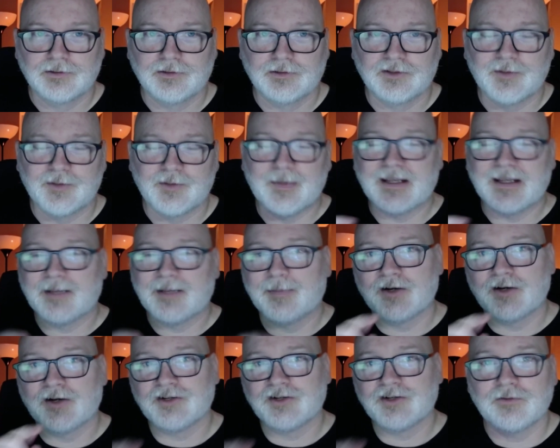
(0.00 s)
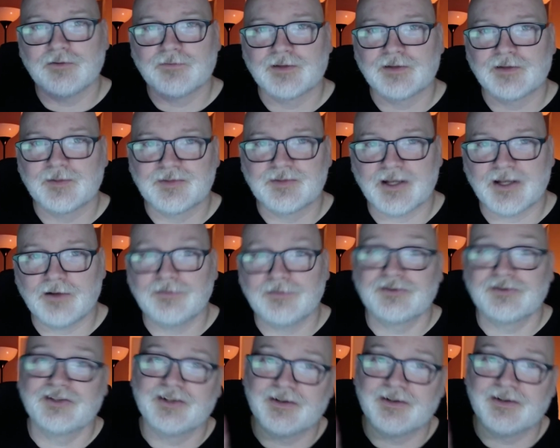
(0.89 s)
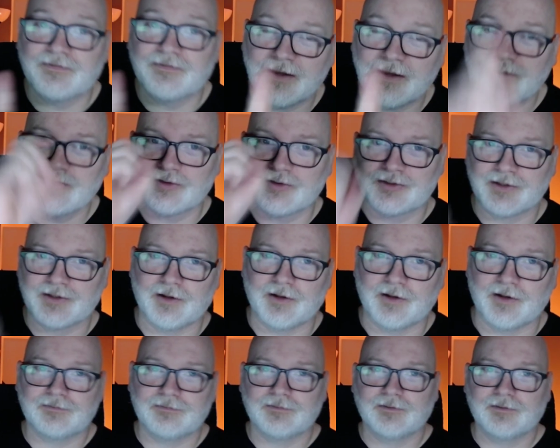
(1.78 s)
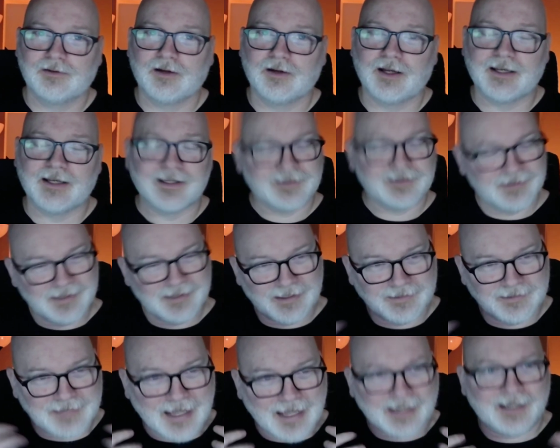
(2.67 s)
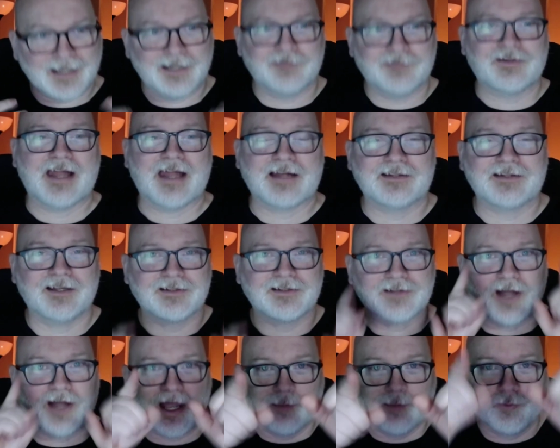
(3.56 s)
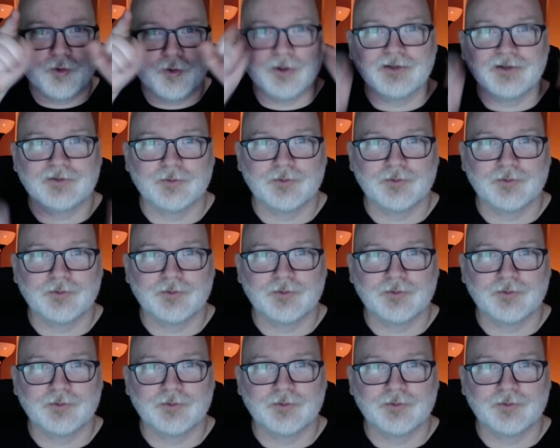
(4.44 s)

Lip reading: to make a better deal for themselves, to defend yourself against the exact kind of tactics I'm going to